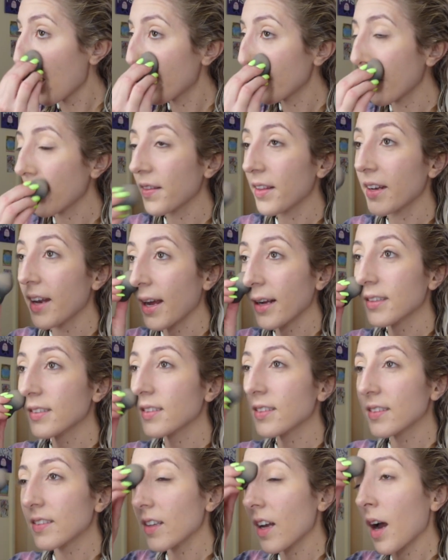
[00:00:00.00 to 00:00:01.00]
And then the
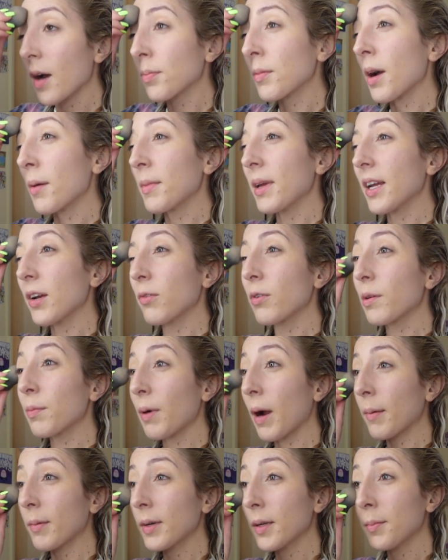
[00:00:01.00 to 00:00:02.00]
next upcoming would
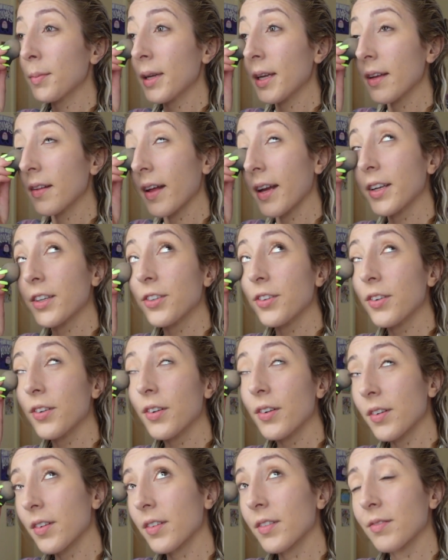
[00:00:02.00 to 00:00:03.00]
probably be like
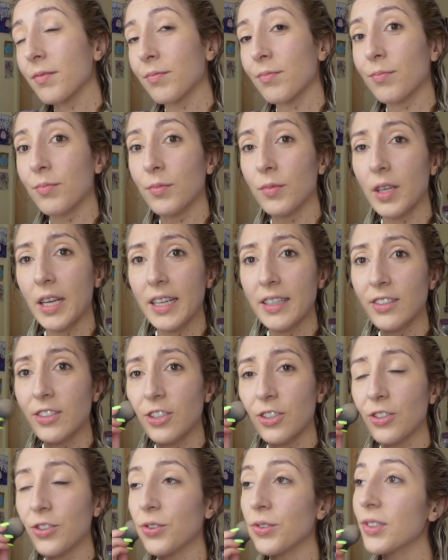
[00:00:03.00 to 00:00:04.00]

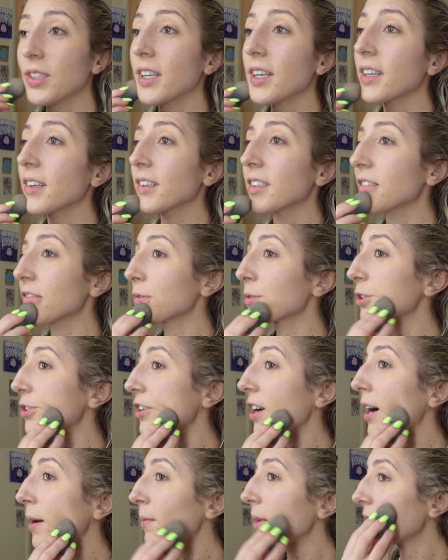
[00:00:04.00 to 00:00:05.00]
into New Year's,
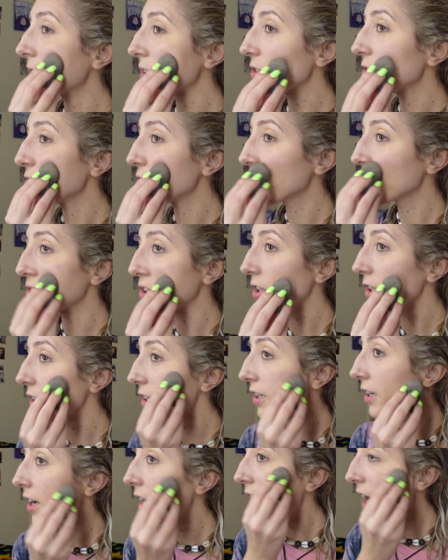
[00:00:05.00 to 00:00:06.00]
which I'm not too sure.